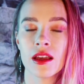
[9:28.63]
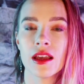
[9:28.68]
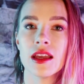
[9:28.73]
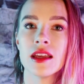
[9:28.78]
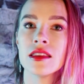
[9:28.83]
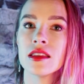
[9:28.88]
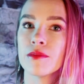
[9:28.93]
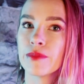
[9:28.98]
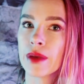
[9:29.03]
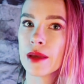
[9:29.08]

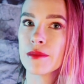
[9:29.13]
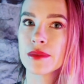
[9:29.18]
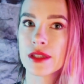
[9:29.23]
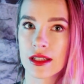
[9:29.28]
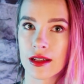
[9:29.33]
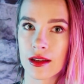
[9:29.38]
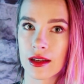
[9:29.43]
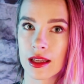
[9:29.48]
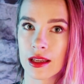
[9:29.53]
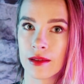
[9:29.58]
In the Bem
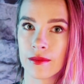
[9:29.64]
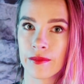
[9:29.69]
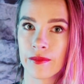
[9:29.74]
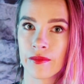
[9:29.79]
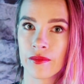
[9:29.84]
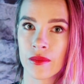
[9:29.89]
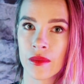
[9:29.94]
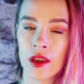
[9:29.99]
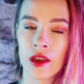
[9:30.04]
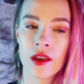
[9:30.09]
study,
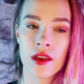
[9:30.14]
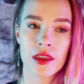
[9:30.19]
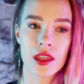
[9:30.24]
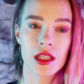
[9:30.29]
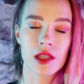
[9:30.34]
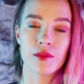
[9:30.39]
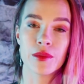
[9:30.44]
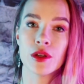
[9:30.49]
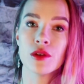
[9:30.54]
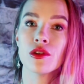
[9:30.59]
the
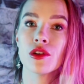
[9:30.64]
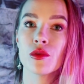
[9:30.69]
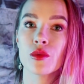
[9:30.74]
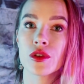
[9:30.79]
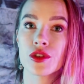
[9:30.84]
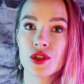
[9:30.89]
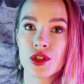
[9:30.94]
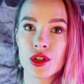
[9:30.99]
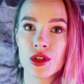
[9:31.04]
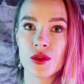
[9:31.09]
computer
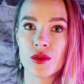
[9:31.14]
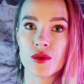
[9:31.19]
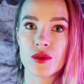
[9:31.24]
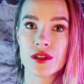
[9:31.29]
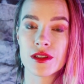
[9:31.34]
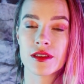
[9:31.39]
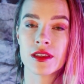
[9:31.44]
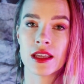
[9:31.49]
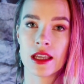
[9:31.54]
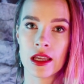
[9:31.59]
would
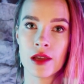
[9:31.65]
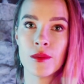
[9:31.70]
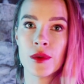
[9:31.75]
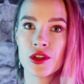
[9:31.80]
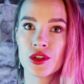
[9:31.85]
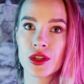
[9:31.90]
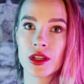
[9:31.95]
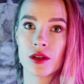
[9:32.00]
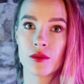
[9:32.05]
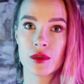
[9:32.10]
choose the
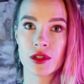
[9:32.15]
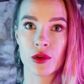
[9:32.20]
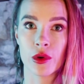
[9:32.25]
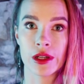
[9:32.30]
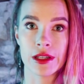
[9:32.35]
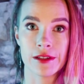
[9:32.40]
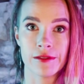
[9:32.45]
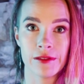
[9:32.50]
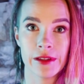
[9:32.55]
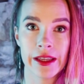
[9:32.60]
image that it was
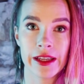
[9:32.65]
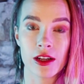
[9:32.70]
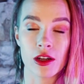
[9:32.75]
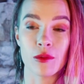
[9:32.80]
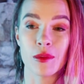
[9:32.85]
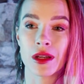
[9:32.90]
going to flicker,